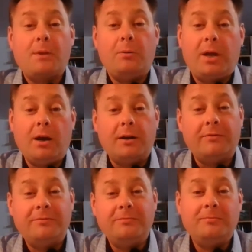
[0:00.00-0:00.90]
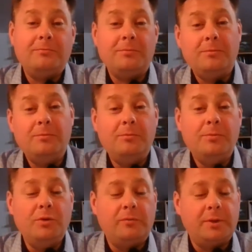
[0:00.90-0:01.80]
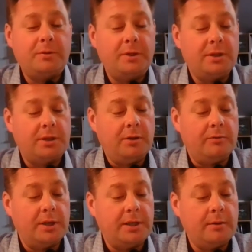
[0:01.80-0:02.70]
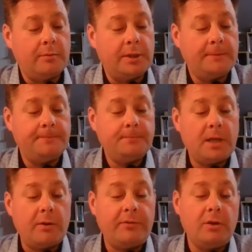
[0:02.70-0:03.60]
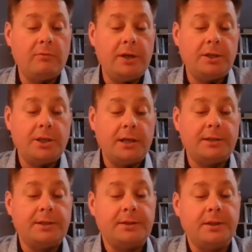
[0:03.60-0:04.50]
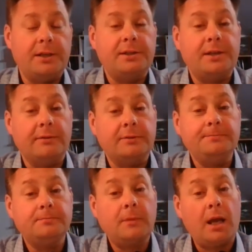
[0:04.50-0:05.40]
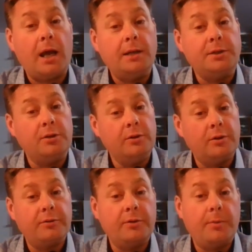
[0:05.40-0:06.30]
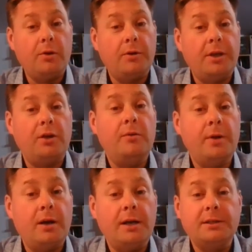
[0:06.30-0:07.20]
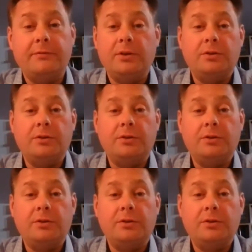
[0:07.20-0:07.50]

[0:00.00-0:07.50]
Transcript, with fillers: we kind of move between the two, really, don't we? Now, if you read Genesis 37 and you look through purely human eyes, if you